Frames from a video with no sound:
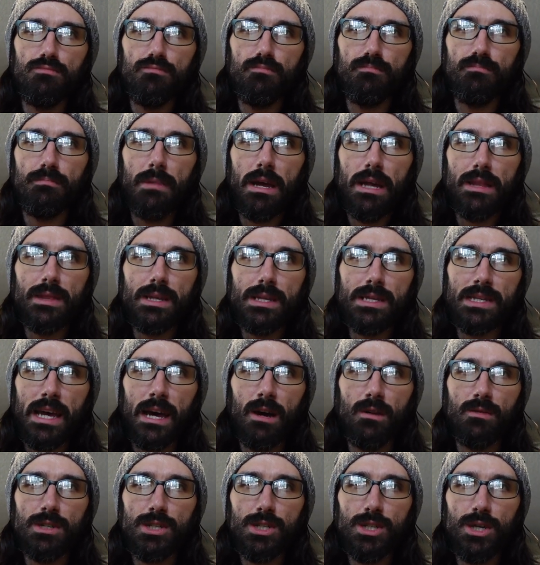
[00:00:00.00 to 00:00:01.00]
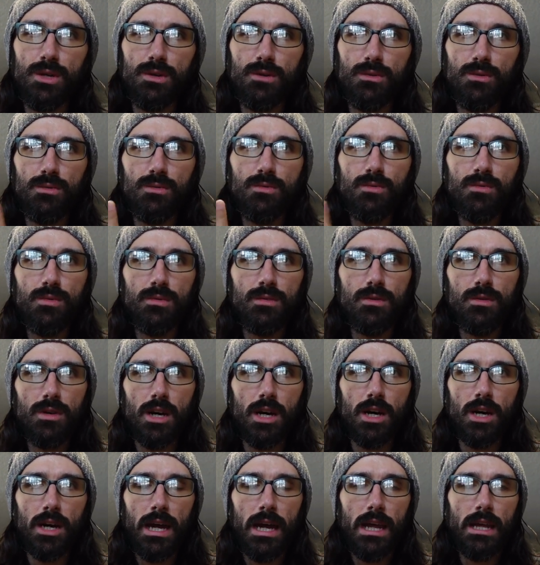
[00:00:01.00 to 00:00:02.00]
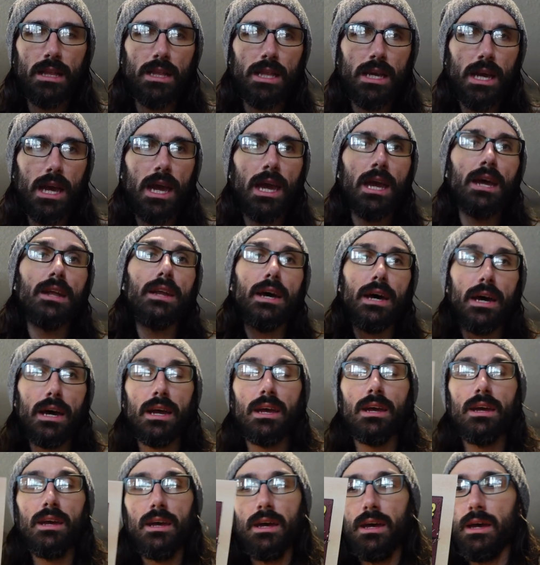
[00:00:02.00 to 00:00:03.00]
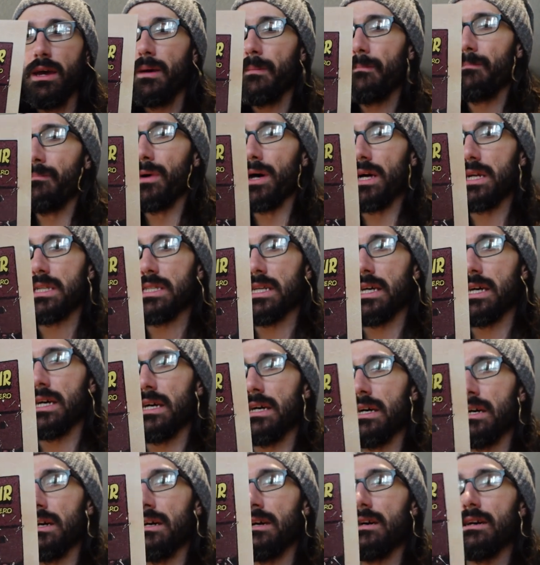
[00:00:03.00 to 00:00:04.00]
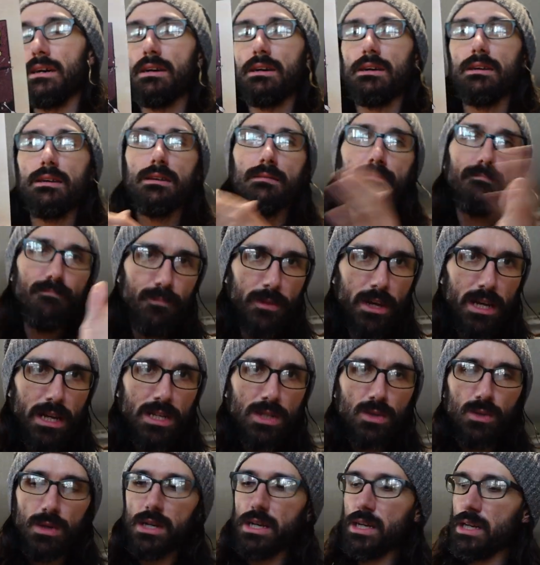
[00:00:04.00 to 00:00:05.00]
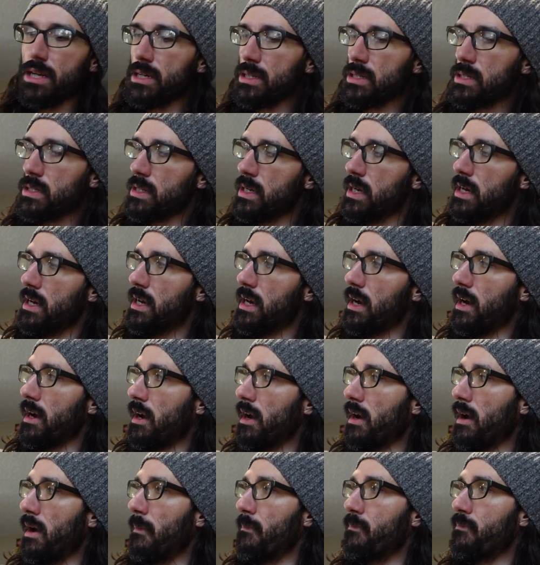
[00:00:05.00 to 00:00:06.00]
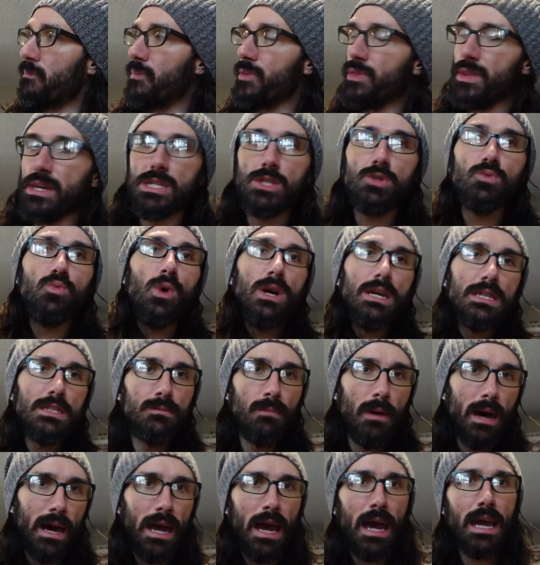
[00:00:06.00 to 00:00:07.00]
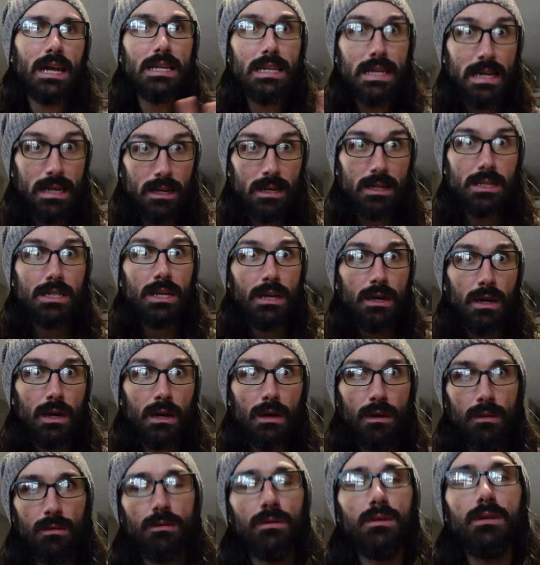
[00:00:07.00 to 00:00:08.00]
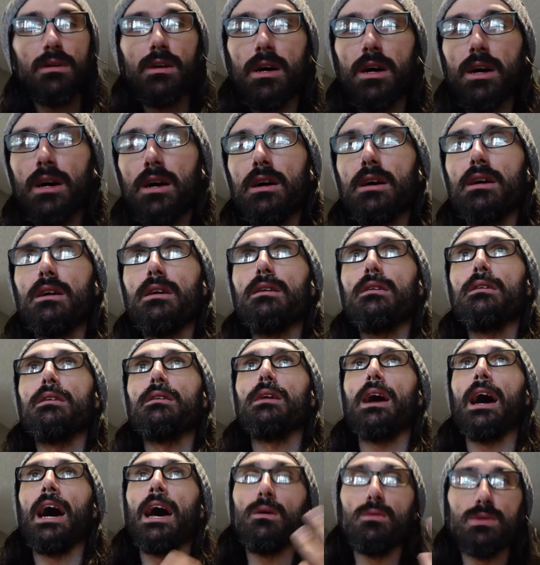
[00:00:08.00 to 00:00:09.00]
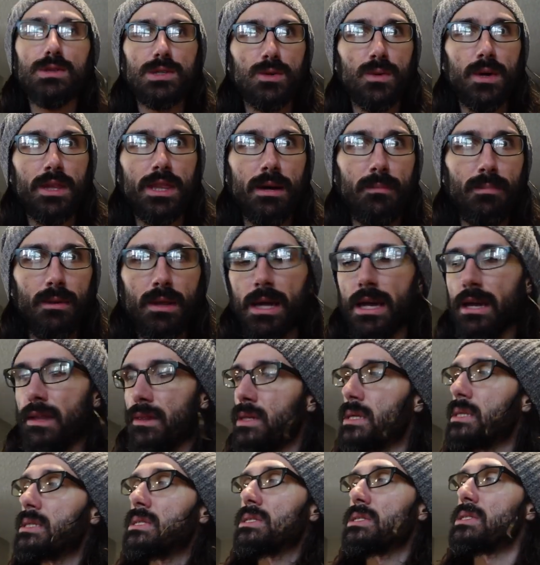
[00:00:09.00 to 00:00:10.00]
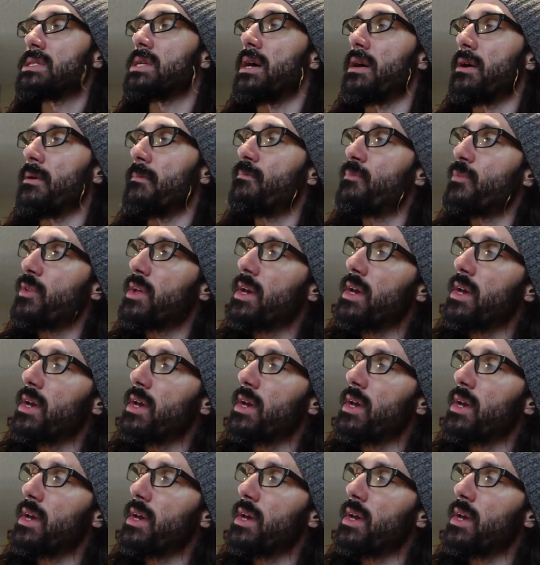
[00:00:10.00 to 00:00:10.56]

made this out to uh, Haley and I. But uh, it is what it is. Um, this was my idea to go. Uh, I was the one that planned this, so